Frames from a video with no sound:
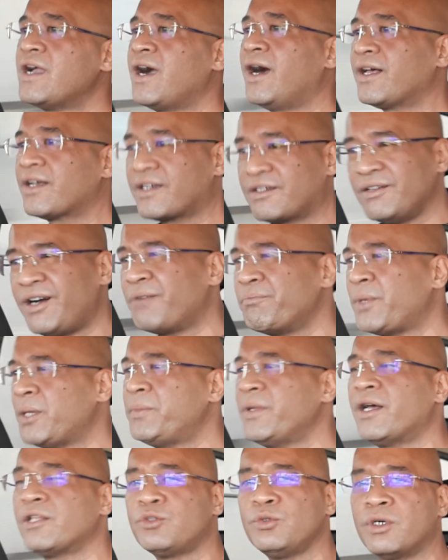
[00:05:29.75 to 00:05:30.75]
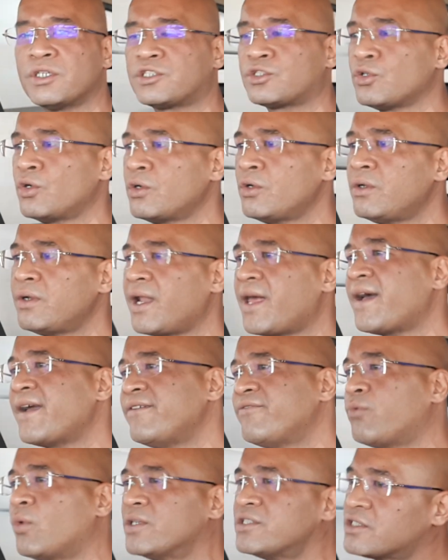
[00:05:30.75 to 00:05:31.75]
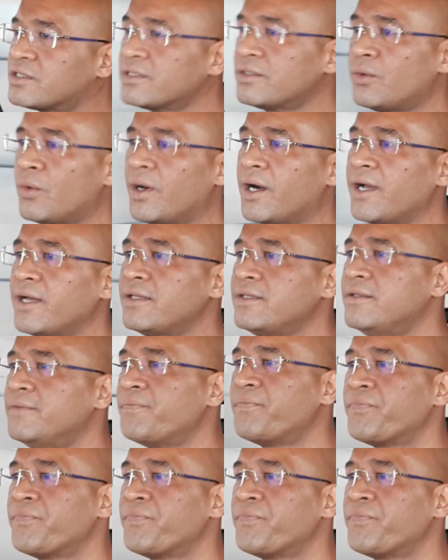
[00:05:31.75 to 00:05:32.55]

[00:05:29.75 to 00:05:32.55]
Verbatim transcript: I'll, maybe I'll do a solo live once in a while.